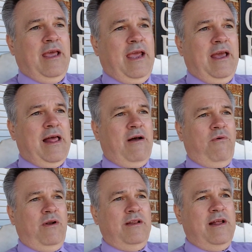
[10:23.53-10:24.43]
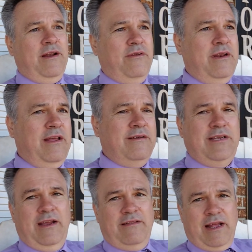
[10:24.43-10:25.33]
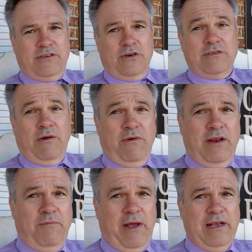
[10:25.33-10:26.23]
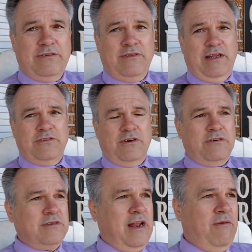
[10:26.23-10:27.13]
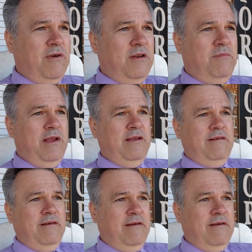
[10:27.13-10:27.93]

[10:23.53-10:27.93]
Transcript: And I wanted not only to attend that church, I wanted to pastor that church. And I wanted to believe